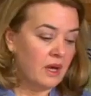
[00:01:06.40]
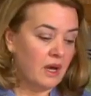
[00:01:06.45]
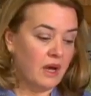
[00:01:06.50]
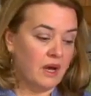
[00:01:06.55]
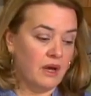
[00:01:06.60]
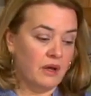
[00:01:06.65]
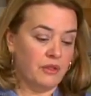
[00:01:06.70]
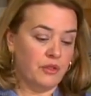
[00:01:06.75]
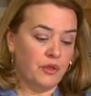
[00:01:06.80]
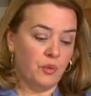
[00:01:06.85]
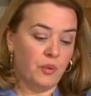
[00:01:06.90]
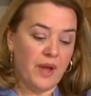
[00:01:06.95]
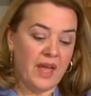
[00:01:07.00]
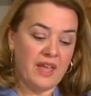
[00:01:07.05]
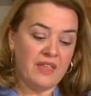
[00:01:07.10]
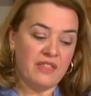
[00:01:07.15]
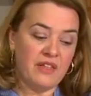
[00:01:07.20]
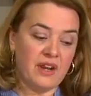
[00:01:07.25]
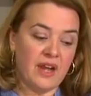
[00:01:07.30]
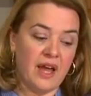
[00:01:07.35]
The
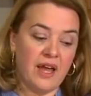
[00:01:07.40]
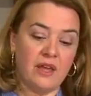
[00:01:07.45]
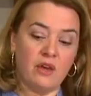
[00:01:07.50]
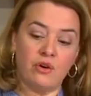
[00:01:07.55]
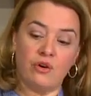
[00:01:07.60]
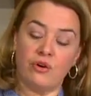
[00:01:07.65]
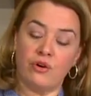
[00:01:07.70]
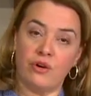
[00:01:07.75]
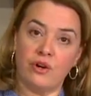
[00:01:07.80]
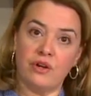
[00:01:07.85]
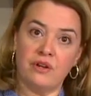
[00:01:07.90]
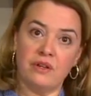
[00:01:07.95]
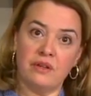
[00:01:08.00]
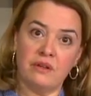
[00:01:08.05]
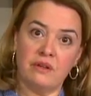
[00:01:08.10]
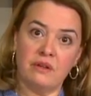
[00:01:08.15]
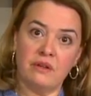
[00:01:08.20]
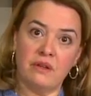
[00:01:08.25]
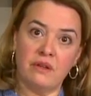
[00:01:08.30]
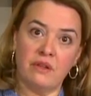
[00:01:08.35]
way that I curd
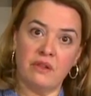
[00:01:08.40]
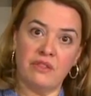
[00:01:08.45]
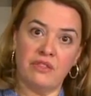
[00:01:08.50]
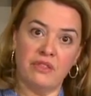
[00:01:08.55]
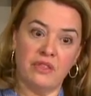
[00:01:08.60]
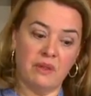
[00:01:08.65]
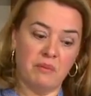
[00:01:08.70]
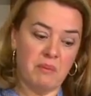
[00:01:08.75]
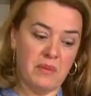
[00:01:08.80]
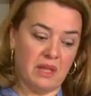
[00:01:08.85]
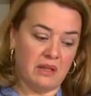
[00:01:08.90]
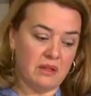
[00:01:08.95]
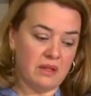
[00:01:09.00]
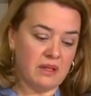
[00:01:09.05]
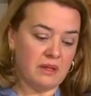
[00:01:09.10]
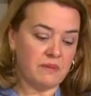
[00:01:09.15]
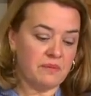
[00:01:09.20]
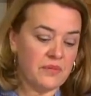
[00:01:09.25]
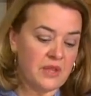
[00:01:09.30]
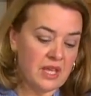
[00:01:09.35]
the
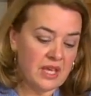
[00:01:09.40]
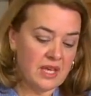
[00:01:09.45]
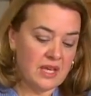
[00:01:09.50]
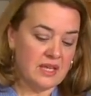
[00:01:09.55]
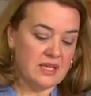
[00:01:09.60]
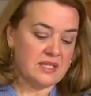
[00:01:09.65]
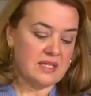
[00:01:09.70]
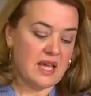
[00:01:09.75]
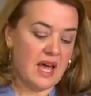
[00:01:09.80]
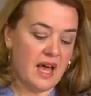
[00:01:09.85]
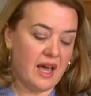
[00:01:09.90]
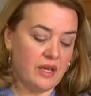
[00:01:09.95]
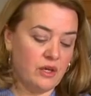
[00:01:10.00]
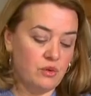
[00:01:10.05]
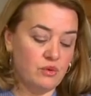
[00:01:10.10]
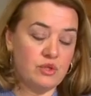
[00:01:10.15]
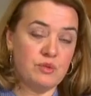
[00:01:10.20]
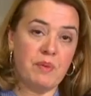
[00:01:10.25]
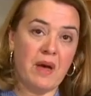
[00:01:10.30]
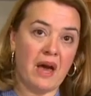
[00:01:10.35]
milk is I
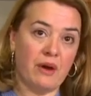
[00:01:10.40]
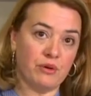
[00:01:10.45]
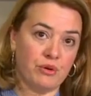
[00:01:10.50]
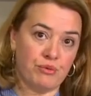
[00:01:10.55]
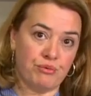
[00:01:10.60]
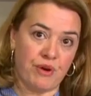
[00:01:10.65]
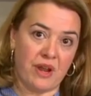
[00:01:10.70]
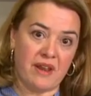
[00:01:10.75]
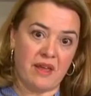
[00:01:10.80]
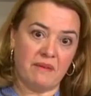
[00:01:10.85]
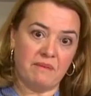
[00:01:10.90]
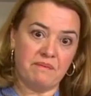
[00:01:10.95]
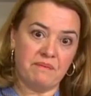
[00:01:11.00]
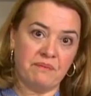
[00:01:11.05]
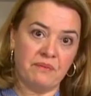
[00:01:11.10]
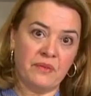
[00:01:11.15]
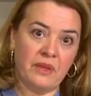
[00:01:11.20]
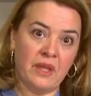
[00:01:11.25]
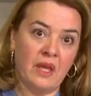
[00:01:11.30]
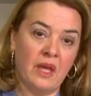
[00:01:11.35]
use powdered rennet.
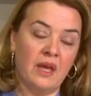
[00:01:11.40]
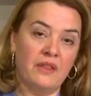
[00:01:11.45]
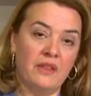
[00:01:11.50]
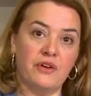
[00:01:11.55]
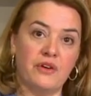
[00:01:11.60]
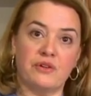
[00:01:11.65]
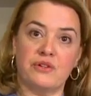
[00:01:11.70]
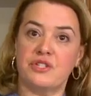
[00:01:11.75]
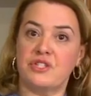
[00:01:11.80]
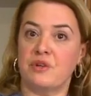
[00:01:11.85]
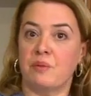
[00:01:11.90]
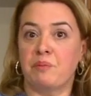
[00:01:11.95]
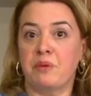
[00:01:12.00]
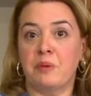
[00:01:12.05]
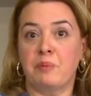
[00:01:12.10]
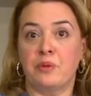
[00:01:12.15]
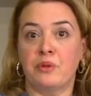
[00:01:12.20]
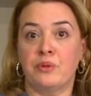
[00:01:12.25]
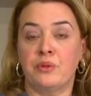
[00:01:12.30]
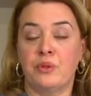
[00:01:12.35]
There are some
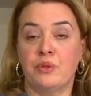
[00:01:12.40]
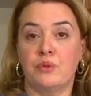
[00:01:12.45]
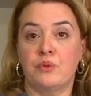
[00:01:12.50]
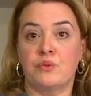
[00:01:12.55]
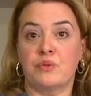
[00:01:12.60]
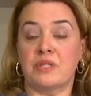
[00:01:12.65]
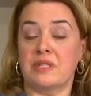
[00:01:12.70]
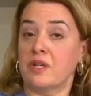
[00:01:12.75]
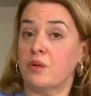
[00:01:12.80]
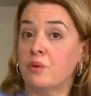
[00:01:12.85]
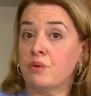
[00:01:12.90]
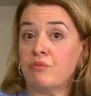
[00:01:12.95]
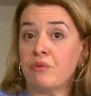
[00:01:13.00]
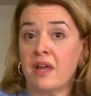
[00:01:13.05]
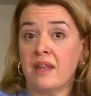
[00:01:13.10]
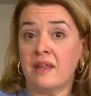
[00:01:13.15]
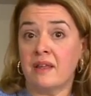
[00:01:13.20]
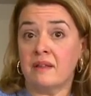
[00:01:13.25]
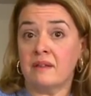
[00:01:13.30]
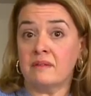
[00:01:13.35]
people who use liquid
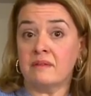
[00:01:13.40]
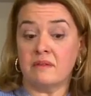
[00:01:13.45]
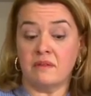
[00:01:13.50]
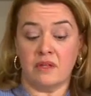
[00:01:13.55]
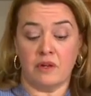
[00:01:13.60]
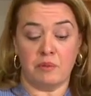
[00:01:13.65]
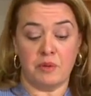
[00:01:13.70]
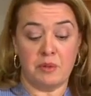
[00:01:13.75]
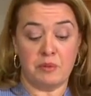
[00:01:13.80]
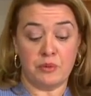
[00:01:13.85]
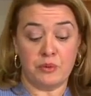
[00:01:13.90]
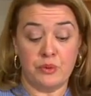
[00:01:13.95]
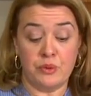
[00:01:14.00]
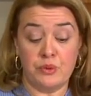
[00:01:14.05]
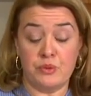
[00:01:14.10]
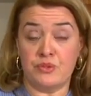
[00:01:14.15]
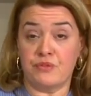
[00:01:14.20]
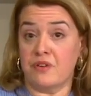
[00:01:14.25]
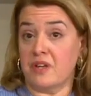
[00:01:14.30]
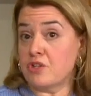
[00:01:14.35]
rennet. There are people who
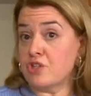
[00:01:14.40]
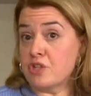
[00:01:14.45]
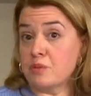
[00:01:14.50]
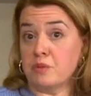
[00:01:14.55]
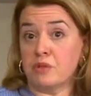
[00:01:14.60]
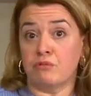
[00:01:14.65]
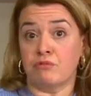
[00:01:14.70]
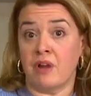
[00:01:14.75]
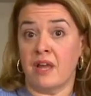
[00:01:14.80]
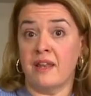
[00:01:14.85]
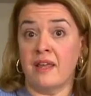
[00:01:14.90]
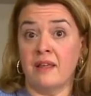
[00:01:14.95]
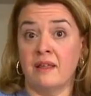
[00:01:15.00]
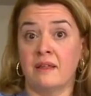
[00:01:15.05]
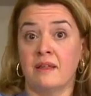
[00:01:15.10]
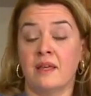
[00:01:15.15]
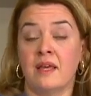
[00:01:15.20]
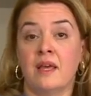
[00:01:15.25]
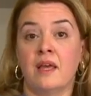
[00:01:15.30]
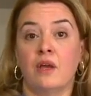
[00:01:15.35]
use vegetable rennet.
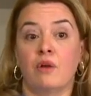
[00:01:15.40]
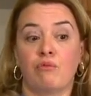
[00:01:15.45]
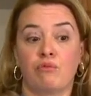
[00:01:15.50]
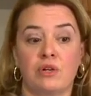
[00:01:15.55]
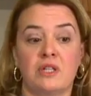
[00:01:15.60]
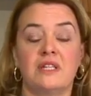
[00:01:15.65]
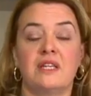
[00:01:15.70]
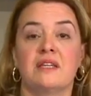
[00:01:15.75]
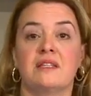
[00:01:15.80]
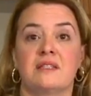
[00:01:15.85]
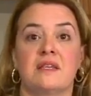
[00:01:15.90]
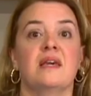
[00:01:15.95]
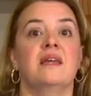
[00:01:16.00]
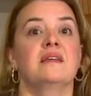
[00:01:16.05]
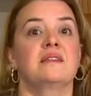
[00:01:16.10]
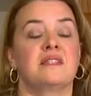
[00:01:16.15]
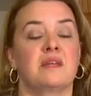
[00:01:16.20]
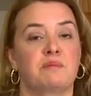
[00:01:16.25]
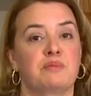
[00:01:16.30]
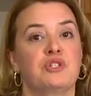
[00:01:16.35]
Really, it
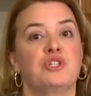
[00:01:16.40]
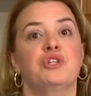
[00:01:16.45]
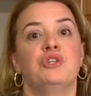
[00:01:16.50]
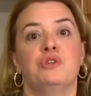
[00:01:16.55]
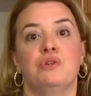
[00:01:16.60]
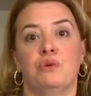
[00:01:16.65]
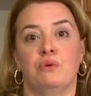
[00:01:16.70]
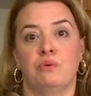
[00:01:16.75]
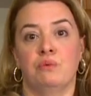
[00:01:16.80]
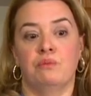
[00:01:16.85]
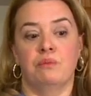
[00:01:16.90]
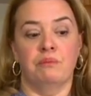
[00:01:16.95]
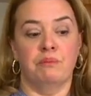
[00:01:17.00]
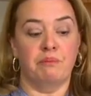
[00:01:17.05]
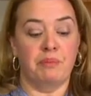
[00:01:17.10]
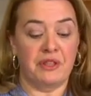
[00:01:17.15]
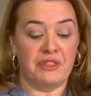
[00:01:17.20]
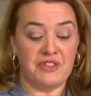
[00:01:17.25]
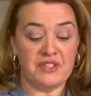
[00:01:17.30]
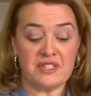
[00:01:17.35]
is up to you.
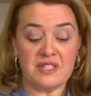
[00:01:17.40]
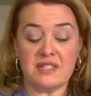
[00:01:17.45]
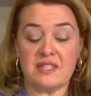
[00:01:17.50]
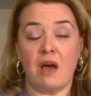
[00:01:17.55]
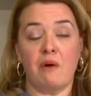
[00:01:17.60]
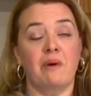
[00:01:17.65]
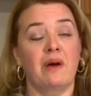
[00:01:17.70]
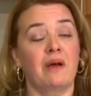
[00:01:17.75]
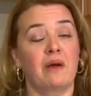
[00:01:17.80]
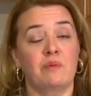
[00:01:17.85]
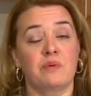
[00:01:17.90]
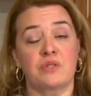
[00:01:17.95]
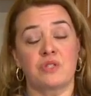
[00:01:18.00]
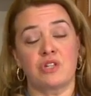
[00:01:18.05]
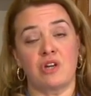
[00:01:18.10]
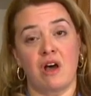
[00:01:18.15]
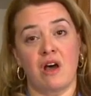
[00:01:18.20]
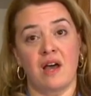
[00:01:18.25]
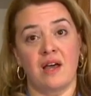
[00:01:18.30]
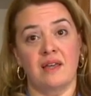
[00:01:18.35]
But this is how I was
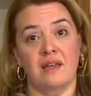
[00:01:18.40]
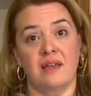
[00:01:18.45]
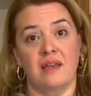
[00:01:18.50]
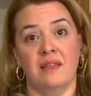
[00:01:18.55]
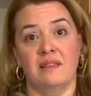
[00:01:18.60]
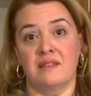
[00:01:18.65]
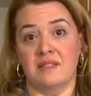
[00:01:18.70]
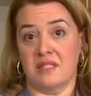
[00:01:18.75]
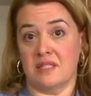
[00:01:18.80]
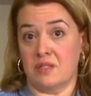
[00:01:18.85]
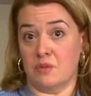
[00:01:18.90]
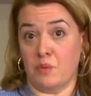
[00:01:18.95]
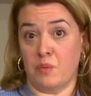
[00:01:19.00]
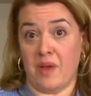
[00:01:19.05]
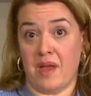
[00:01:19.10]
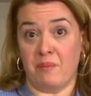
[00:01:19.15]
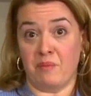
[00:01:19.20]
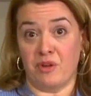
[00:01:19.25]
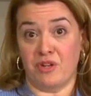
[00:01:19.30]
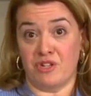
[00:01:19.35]
taught, and this is the
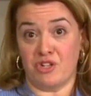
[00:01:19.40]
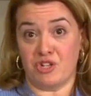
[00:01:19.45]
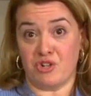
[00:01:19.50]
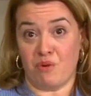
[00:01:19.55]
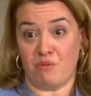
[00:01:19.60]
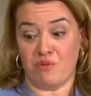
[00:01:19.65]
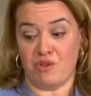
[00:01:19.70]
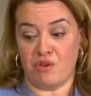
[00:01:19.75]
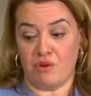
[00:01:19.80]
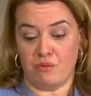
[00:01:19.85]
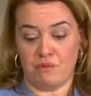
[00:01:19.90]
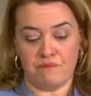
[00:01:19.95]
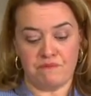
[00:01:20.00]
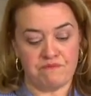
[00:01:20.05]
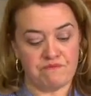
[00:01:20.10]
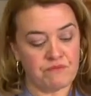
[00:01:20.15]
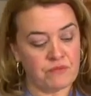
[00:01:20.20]
way I'm going to show you.